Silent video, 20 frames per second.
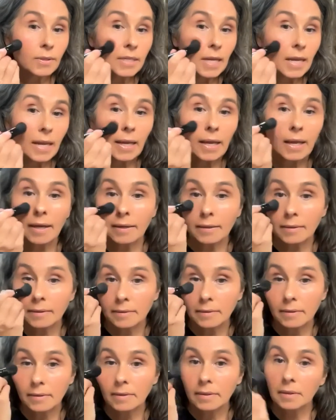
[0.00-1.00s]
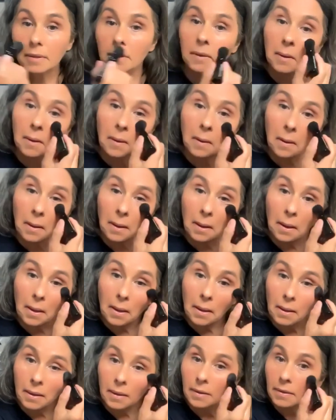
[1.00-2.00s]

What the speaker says: here. Okay.